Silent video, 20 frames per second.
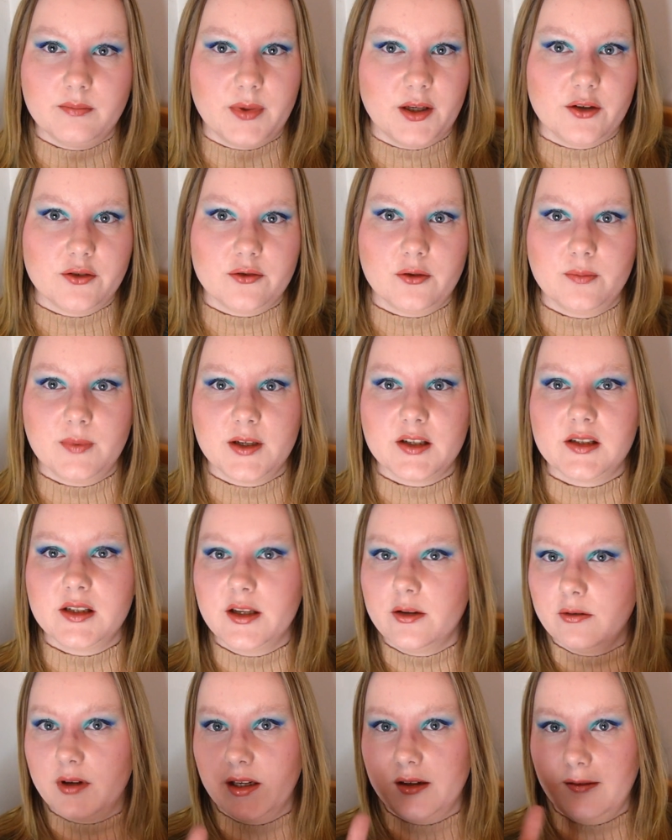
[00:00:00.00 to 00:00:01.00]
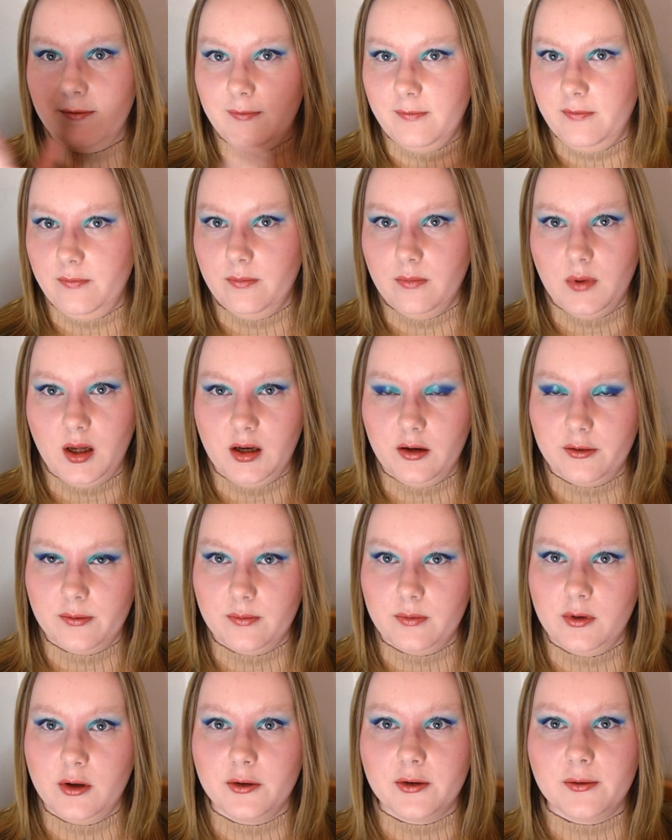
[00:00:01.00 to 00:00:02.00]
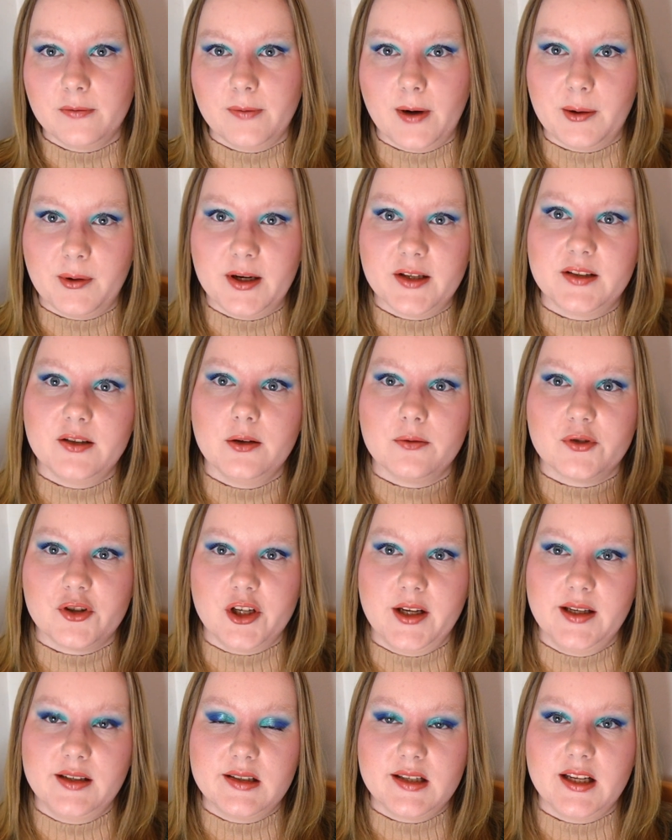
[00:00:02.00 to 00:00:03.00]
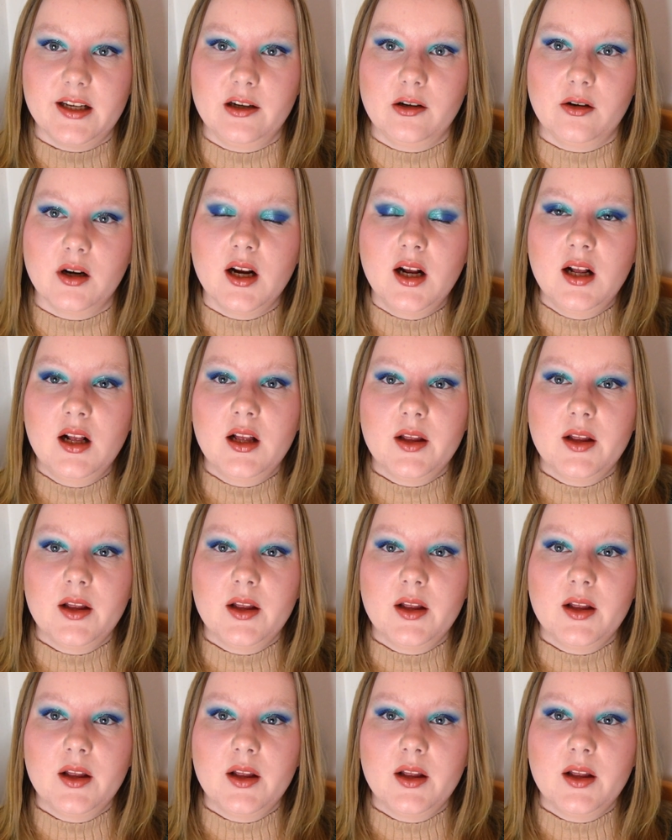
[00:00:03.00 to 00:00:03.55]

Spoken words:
because obviously you get a lot of variety of shades here,